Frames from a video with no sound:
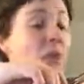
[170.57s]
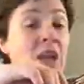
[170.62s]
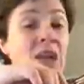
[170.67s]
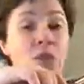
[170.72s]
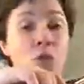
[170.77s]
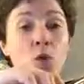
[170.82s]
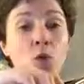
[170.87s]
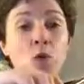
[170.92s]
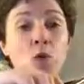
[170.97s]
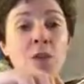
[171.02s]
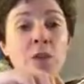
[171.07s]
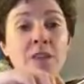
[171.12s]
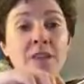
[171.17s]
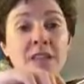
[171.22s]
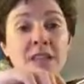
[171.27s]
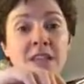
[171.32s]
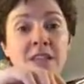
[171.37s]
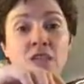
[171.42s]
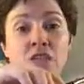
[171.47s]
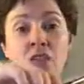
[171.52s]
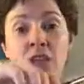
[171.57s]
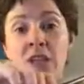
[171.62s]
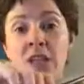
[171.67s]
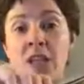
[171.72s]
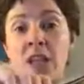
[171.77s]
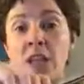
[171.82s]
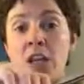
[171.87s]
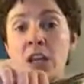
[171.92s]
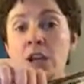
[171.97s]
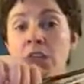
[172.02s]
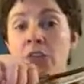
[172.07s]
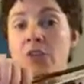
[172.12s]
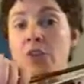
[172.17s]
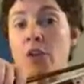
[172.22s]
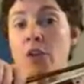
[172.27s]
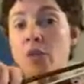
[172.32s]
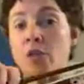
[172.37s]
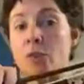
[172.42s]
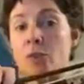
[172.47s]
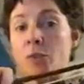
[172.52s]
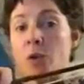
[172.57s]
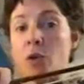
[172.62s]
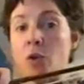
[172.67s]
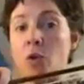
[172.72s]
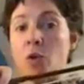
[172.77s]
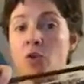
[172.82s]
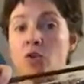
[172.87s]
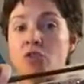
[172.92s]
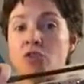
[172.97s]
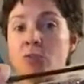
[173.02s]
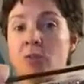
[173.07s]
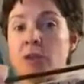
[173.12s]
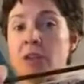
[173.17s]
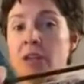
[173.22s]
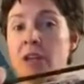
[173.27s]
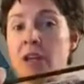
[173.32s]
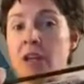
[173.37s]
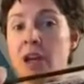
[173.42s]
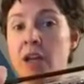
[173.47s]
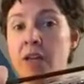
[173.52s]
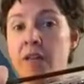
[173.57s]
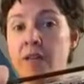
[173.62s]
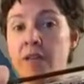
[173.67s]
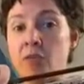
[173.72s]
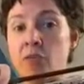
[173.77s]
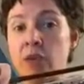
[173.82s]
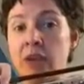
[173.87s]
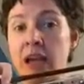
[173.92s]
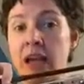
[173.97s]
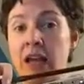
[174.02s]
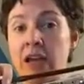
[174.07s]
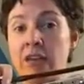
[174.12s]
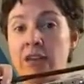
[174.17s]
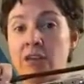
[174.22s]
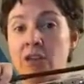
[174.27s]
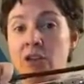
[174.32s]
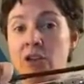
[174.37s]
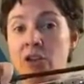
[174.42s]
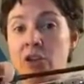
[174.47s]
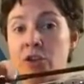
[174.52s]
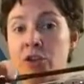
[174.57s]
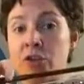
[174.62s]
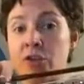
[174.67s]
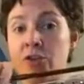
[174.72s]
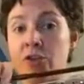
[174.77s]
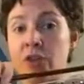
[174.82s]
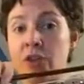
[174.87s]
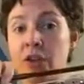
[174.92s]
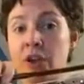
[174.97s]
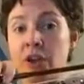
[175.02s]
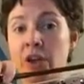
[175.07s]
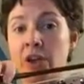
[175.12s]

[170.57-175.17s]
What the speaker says: it's all on the D string, so the bow hold should be nice and relaxed and loose.